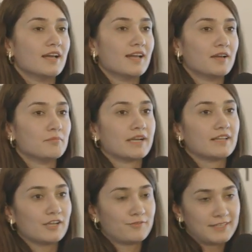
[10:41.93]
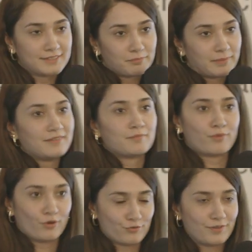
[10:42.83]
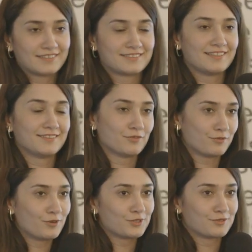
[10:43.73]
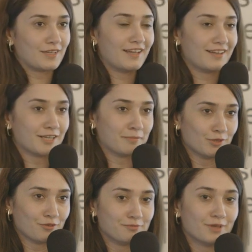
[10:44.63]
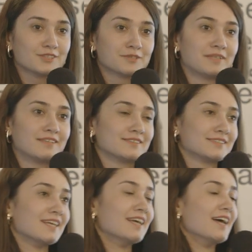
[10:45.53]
my life hasn't been perfect in the first couple of months, because